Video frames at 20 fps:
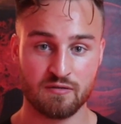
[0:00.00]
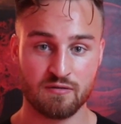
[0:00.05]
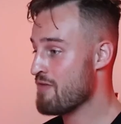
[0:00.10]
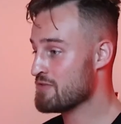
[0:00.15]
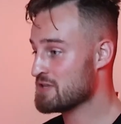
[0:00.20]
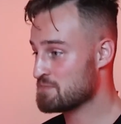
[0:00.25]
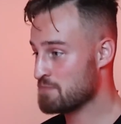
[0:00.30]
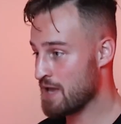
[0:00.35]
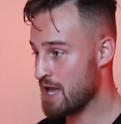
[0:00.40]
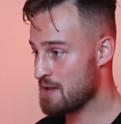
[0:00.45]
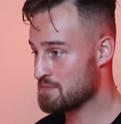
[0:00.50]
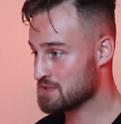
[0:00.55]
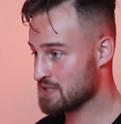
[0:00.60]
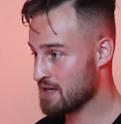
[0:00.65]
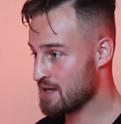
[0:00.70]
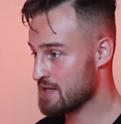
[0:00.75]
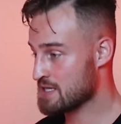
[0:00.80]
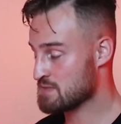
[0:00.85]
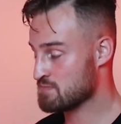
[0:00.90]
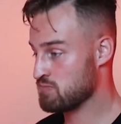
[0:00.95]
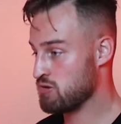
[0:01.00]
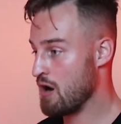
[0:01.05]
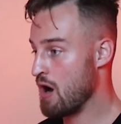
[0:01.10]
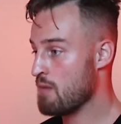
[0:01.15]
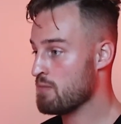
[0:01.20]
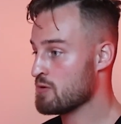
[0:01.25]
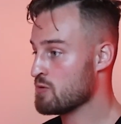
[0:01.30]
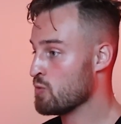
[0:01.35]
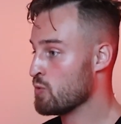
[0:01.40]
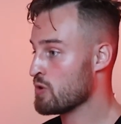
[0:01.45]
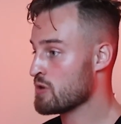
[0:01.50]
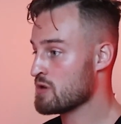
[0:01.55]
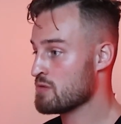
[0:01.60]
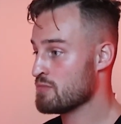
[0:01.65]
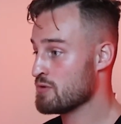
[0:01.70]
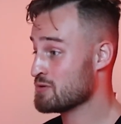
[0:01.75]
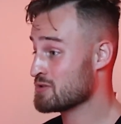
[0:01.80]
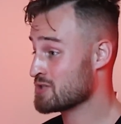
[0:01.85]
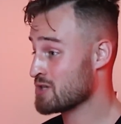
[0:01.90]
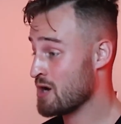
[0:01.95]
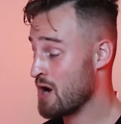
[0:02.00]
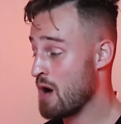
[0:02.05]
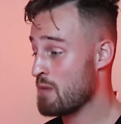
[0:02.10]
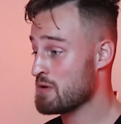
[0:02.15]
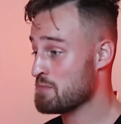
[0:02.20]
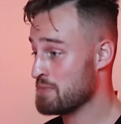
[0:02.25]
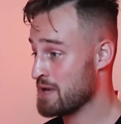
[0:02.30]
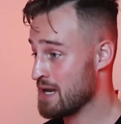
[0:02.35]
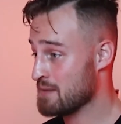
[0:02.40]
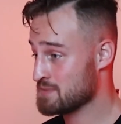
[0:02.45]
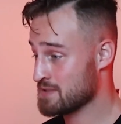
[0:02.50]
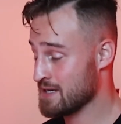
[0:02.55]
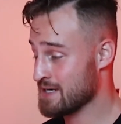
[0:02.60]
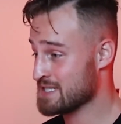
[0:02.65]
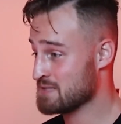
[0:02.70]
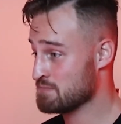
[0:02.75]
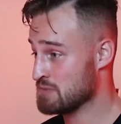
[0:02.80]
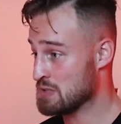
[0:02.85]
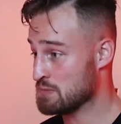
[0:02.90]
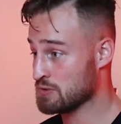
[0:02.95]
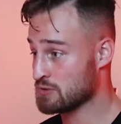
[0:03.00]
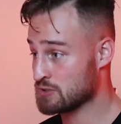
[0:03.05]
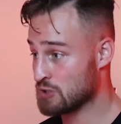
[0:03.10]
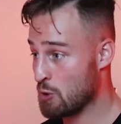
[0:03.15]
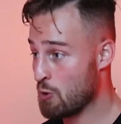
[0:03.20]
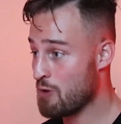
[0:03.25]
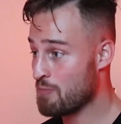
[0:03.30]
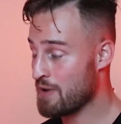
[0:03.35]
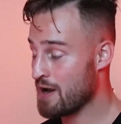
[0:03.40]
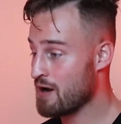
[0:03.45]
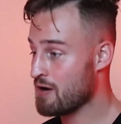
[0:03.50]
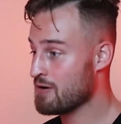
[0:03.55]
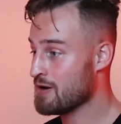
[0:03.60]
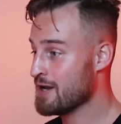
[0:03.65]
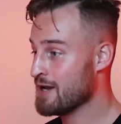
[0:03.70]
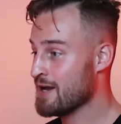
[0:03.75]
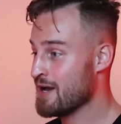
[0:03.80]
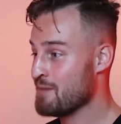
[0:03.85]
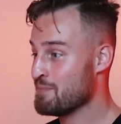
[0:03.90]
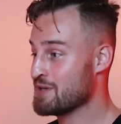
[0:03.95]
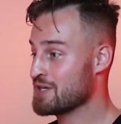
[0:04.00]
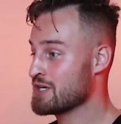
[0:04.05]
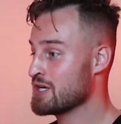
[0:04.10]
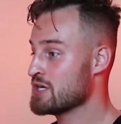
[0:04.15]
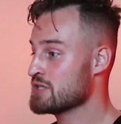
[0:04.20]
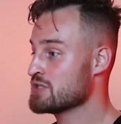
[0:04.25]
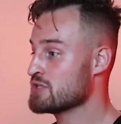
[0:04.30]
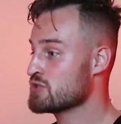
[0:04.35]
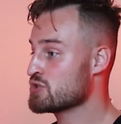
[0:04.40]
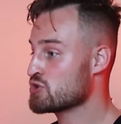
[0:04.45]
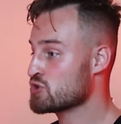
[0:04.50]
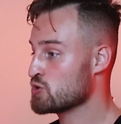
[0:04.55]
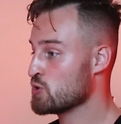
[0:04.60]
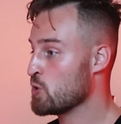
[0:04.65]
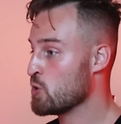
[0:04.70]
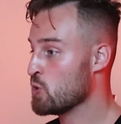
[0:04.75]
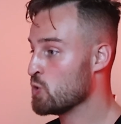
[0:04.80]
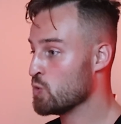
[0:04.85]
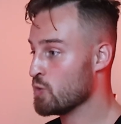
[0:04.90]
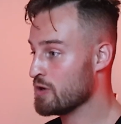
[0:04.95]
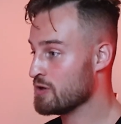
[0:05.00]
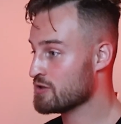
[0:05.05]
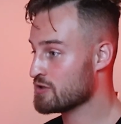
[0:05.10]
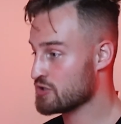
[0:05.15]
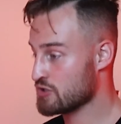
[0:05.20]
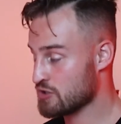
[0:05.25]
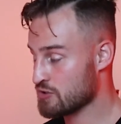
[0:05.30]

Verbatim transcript: And this peptide is probably one of the most common peptides people know about because it's so well